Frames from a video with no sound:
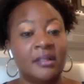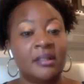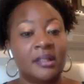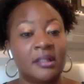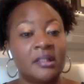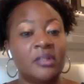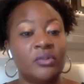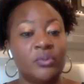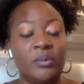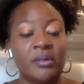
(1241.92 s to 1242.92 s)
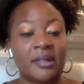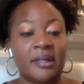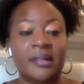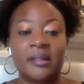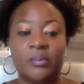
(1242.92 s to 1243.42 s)
the continued work,
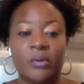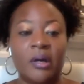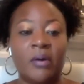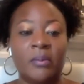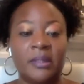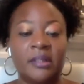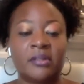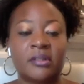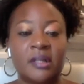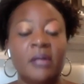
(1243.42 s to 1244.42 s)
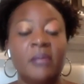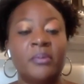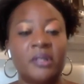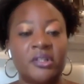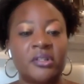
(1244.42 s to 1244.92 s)
I think will help leaders
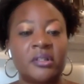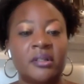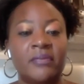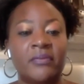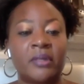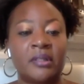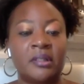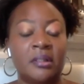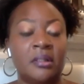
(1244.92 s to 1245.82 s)
push for the,